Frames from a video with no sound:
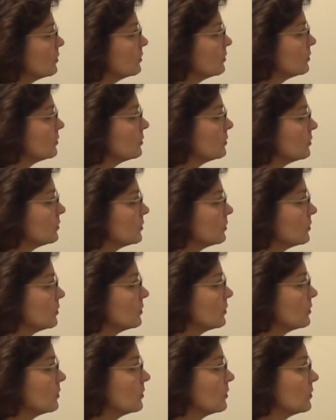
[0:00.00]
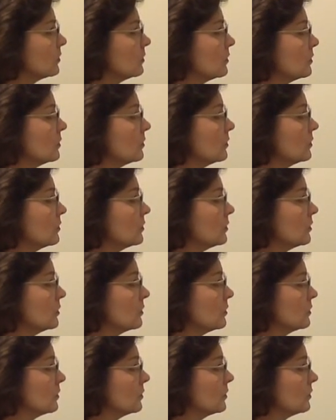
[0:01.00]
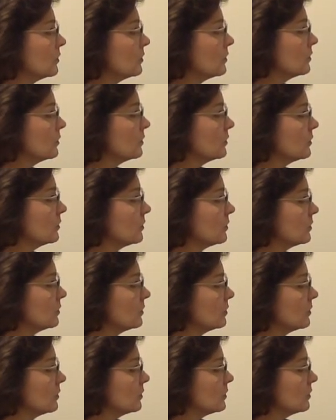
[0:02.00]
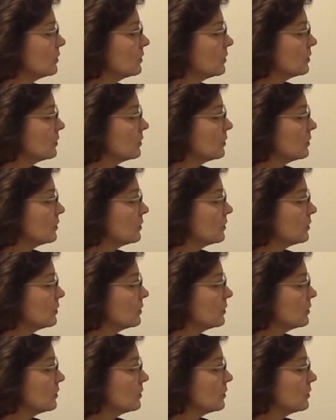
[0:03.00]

(not speaking)